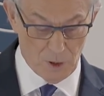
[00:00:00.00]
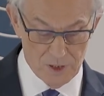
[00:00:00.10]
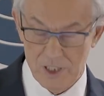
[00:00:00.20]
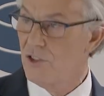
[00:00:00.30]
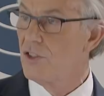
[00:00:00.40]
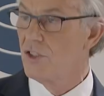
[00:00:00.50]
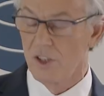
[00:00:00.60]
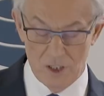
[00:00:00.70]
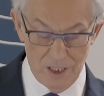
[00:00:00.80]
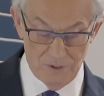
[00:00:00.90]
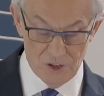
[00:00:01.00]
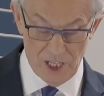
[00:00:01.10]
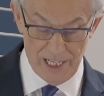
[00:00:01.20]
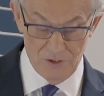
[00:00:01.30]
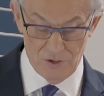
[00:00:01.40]
politicians to deliver
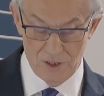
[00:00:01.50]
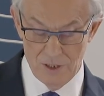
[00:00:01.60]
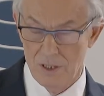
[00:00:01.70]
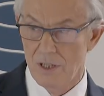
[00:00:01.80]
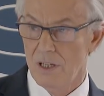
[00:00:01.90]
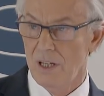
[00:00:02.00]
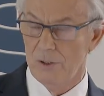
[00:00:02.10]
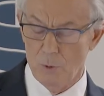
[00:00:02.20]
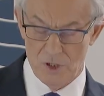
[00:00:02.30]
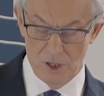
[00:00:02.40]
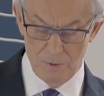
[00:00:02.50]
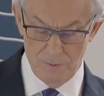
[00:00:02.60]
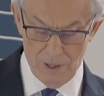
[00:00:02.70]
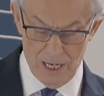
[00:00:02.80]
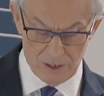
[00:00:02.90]
change, and also
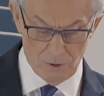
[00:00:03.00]
at